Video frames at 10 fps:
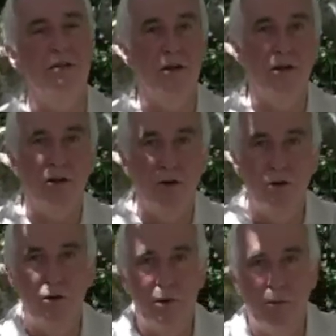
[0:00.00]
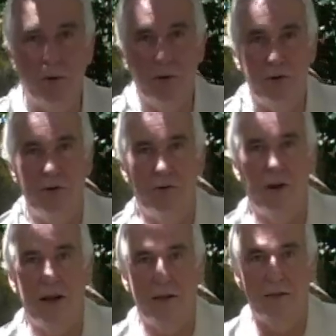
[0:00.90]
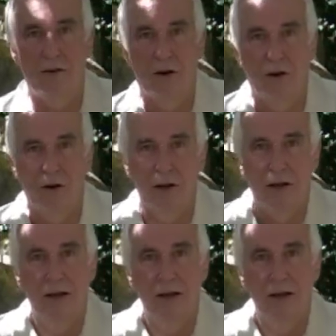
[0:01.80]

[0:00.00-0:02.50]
than lure-reward training the dog.